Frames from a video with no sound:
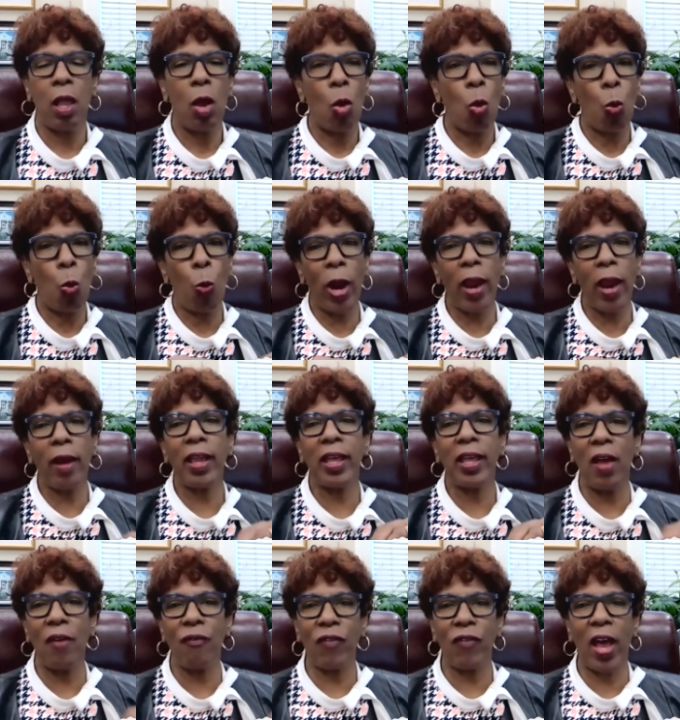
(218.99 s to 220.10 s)
where can
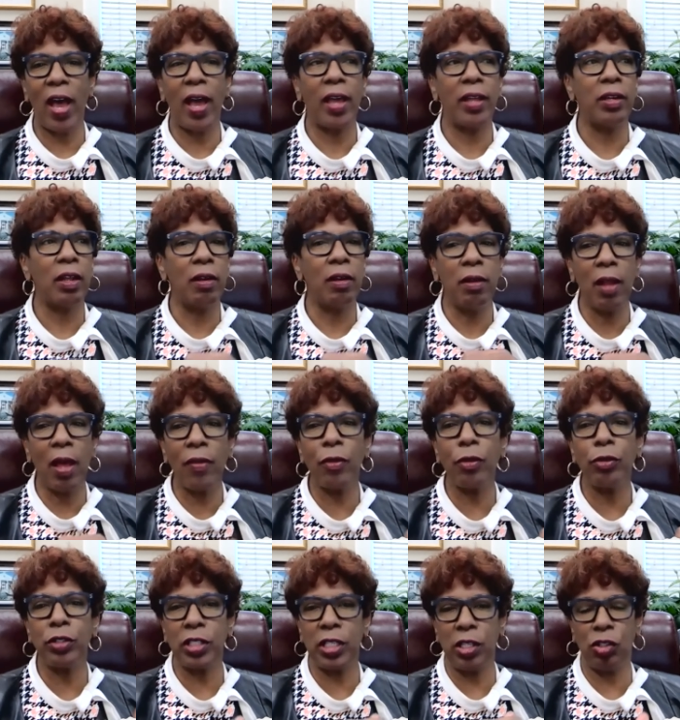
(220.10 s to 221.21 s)
I find another
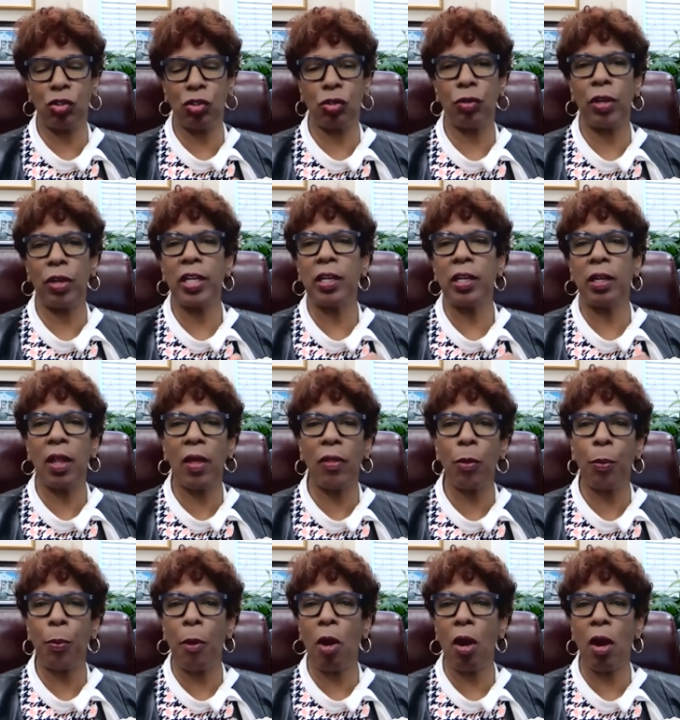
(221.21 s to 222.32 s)
teacher in another
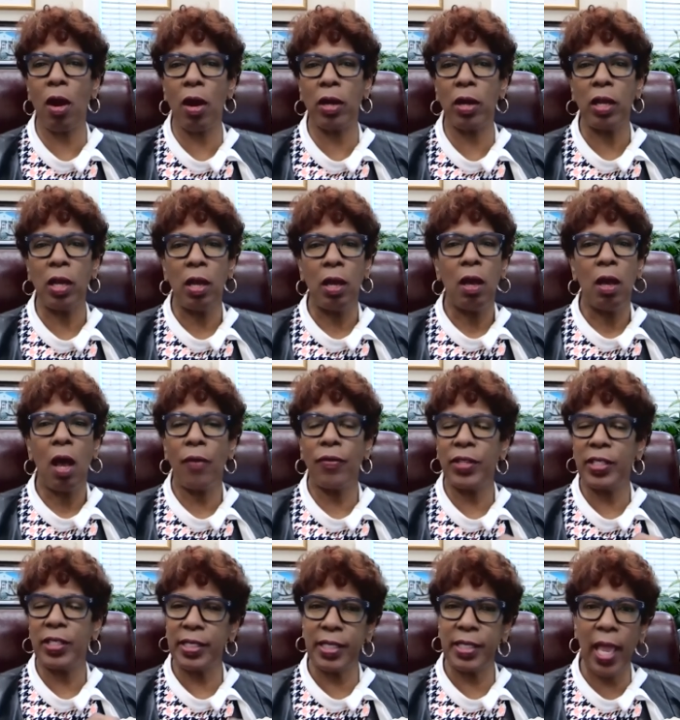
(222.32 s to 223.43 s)
part of the
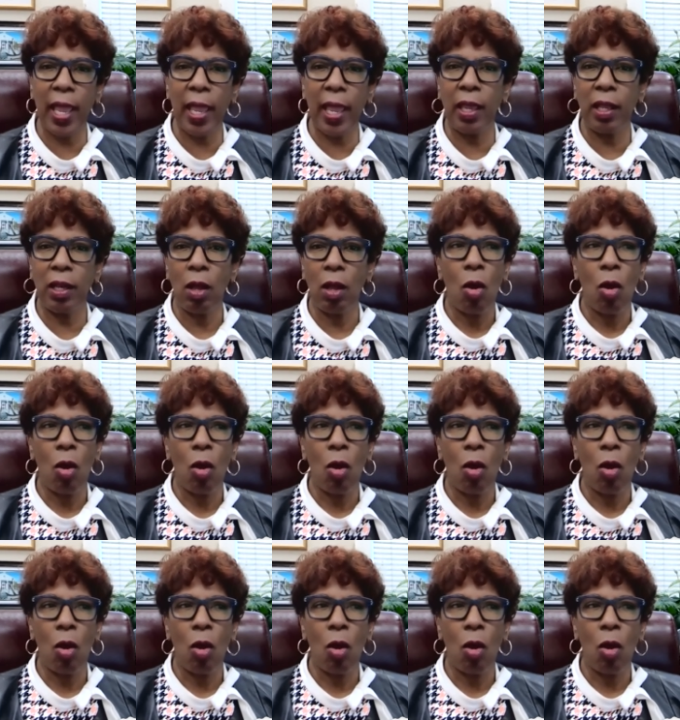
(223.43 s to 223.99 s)
state